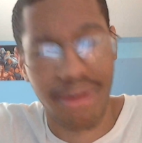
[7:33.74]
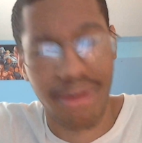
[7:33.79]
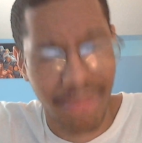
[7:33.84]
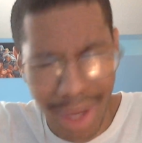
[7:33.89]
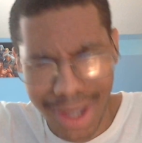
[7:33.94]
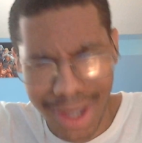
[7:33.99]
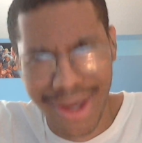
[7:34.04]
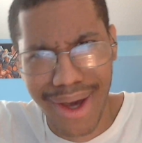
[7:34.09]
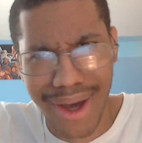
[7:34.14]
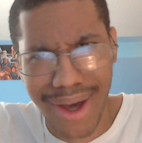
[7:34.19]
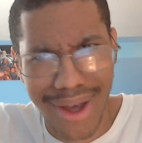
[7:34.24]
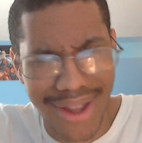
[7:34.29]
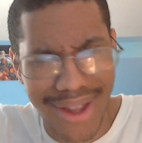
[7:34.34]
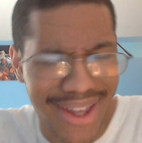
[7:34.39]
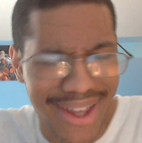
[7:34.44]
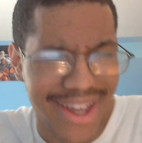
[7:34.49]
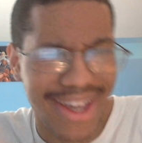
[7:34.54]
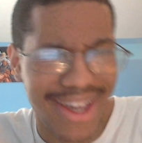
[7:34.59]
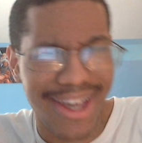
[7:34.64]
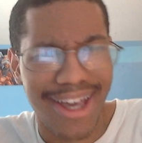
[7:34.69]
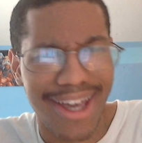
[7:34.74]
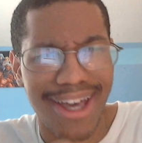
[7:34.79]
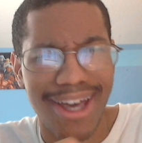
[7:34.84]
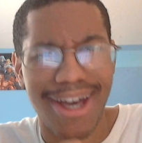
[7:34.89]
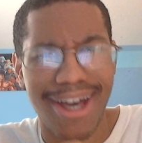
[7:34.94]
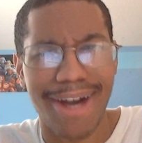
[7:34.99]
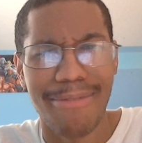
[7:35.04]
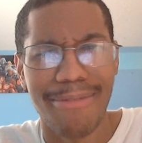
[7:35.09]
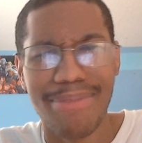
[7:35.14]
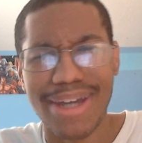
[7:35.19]
my god.
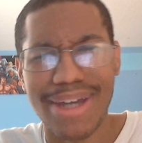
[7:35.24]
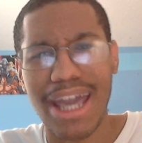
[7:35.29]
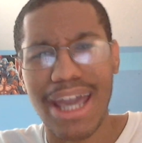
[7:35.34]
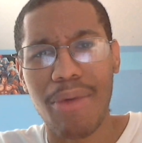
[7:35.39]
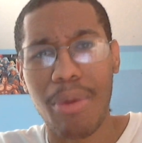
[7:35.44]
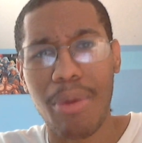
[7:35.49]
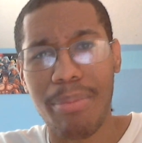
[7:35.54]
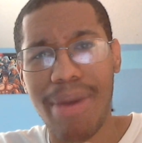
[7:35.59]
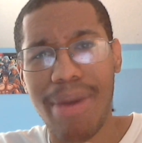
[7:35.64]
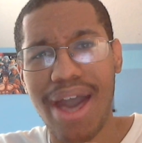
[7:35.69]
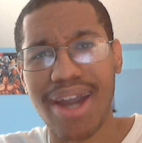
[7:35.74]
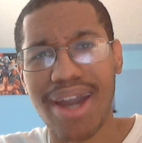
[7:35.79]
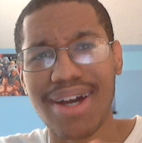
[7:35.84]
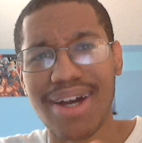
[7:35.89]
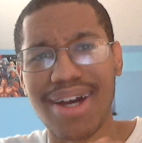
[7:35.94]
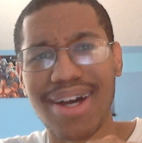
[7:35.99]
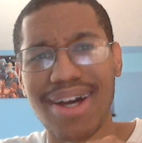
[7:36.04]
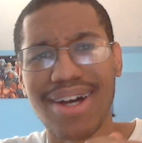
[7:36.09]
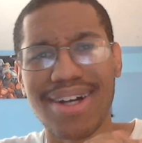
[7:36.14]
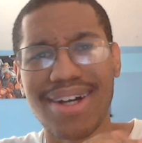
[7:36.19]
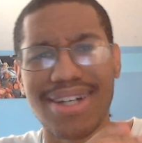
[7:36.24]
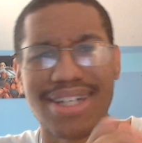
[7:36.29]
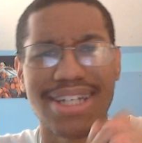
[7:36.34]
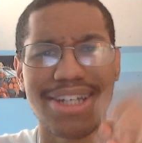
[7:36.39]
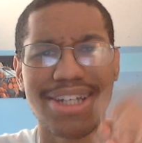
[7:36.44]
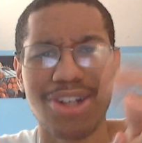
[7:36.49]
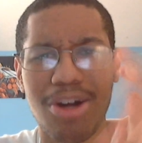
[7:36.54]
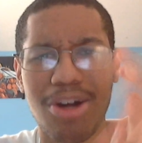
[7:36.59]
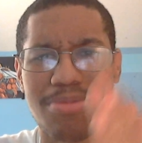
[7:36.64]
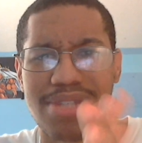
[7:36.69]
But yeah, Rebecca,
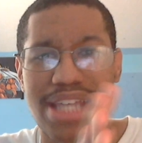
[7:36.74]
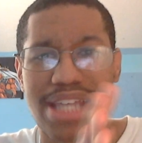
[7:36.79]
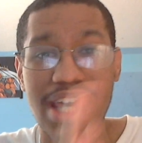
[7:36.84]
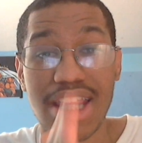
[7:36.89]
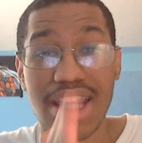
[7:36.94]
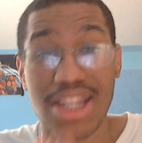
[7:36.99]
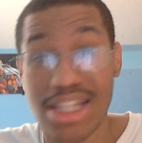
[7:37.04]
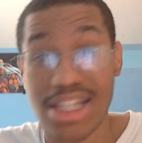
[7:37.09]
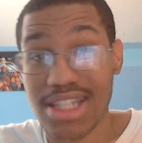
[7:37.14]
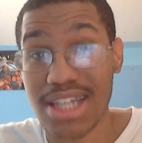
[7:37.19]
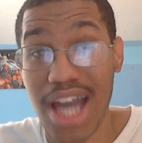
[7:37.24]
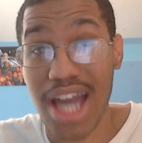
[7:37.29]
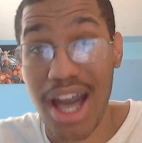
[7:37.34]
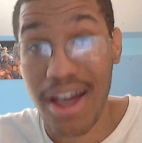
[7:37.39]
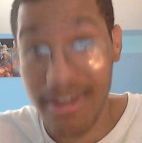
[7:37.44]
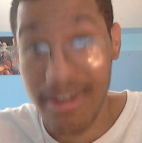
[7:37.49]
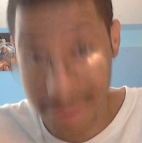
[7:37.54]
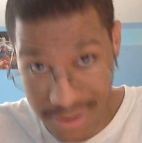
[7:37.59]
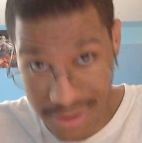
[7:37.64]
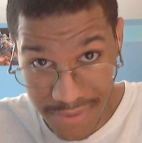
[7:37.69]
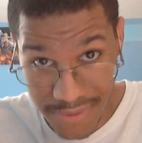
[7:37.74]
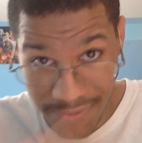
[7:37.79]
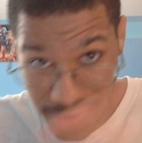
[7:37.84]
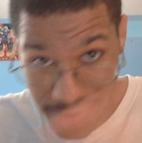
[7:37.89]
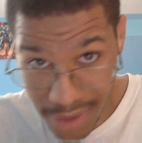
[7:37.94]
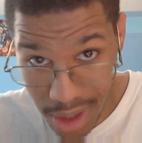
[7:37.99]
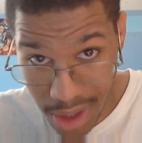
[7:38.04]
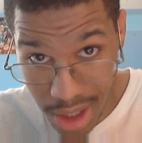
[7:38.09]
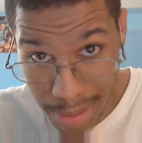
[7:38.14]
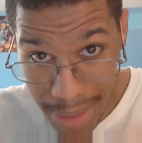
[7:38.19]
you know what I'm saying? Did you guys
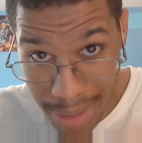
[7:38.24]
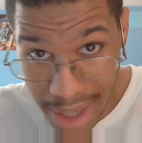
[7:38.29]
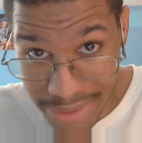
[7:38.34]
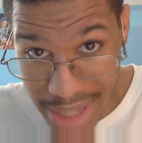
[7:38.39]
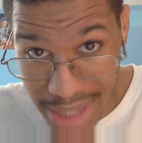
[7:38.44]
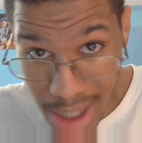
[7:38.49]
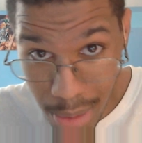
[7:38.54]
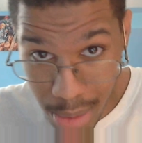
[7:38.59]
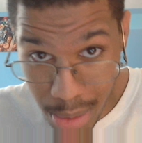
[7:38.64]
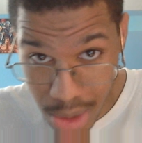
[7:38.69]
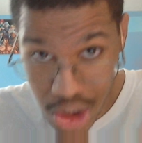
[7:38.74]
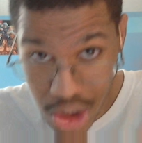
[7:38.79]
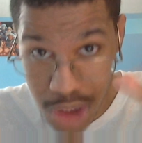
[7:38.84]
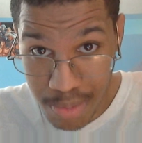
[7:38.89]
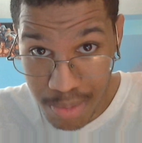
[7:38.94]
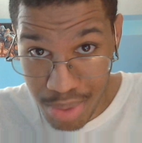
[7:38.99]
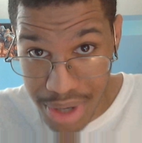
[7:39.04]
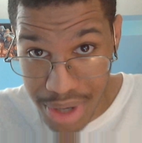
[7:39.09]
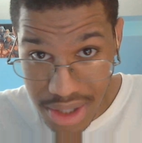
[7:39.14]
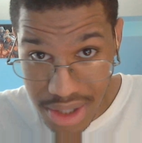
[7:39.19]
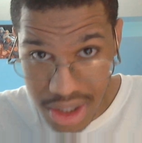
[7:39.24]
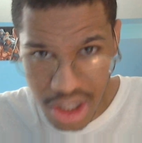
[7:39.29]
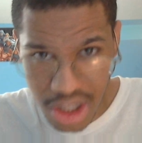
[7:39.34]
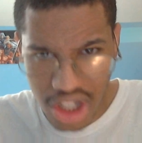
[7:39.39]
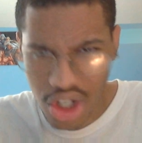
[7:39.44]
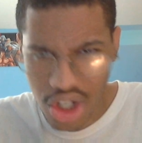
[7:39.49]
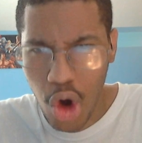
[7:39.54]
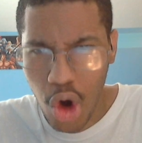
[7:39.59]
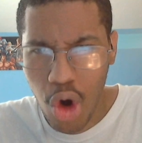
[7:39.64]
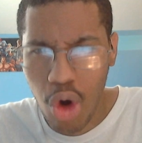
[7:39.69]
feel about that? This prison
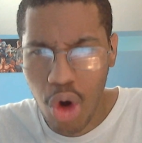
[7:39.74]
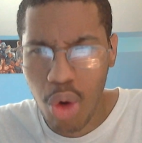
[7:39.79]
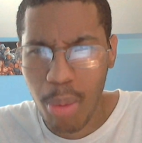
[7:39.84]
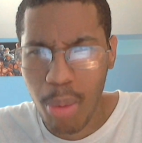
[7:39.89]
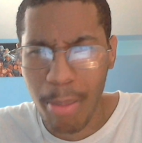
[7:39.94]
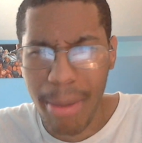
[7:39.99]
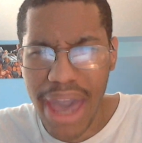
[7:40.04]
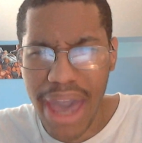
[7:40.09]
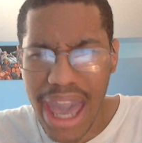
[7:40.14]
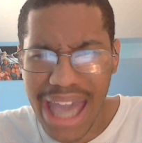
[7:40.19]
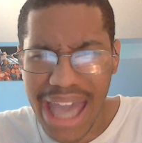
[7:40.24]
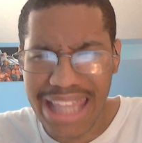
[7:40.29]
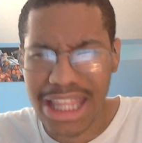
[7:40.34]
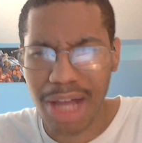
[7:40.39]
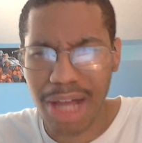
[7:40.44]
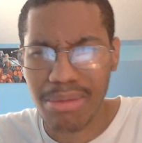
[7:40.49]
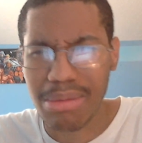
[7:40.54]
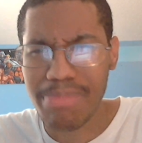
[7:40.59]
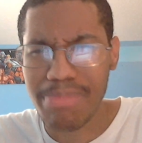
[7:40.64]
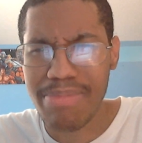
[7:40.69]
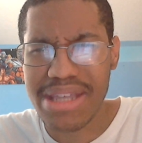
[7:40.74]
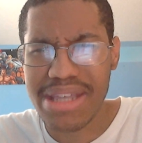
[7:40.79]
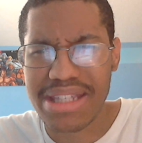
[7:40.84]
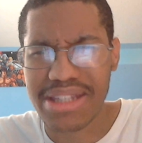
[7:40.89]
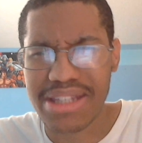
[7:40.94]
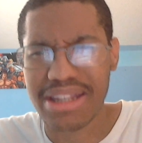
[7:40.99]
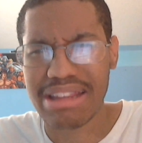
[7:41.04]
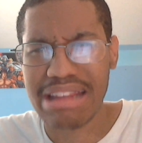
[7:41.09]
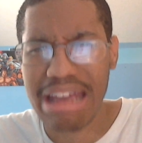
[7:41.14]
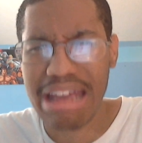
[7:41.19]
looking all banged up,
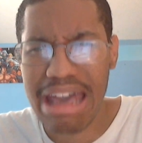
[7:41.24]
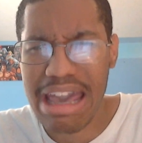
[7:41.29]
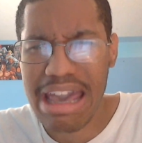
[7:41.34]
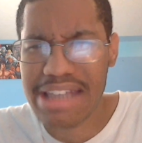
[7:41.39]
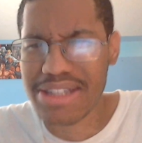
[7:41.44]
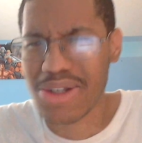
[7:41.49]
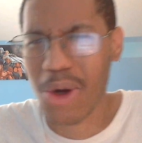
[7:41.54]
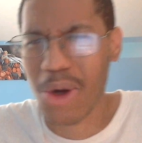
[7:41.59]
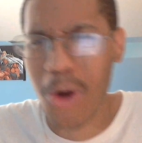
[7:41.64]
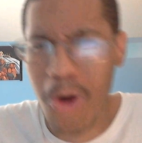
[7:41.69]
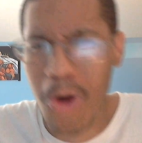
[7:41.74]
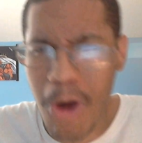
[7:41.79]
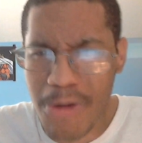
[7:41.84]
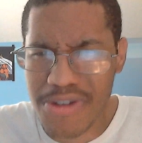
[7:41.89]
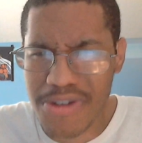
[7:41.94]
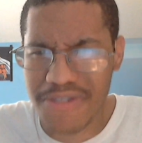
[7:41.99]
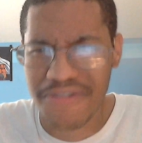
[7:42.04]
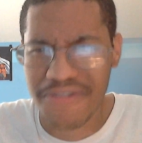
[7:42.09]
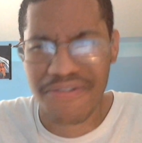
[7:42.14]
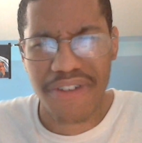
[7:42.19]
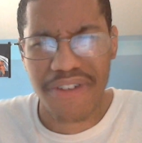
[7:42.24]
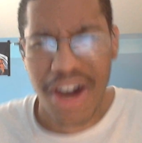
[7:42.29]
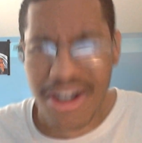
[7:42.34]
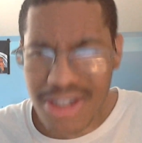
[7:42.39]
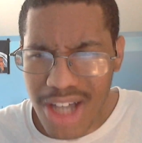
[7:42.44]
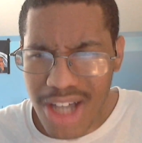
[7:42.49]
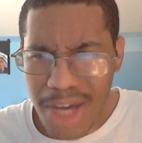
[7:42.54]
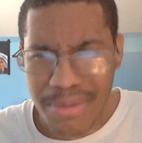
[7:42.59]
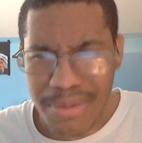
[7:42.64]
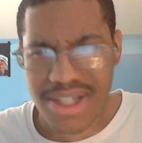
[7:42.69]
missing legs and arms and
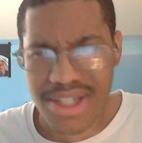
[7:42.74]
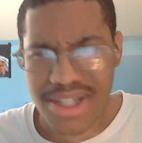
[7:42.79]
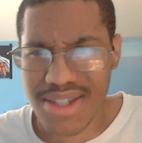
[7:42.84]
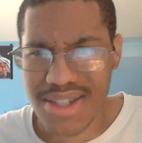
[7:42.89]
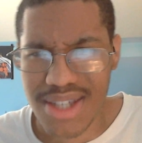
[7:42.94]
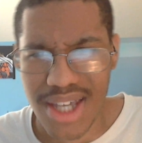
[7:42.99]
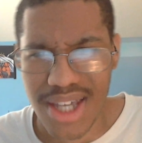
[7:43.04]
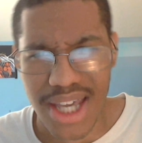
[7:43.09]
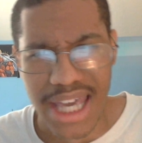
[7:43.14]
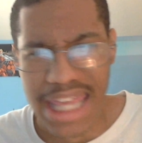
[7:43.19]
fucked up, and just